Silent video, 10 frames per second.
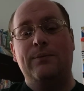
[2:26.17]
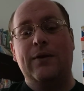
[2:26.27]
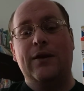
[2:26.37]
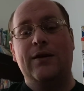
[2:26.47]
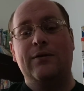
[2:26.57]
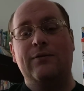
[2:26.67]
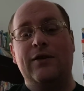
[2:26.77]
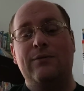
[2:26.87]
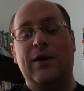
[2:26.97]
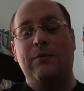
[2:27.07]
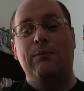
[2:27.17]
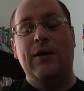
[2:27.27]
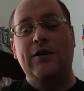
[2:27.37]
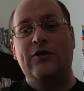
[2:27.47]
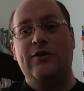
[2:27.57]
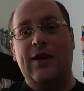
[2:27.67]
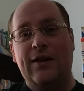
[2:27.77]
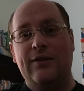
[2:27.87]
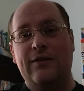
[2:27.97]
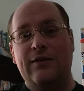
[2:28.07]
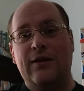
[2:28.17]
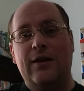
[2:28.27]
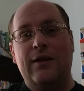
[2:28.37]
um, doesn't make much sense.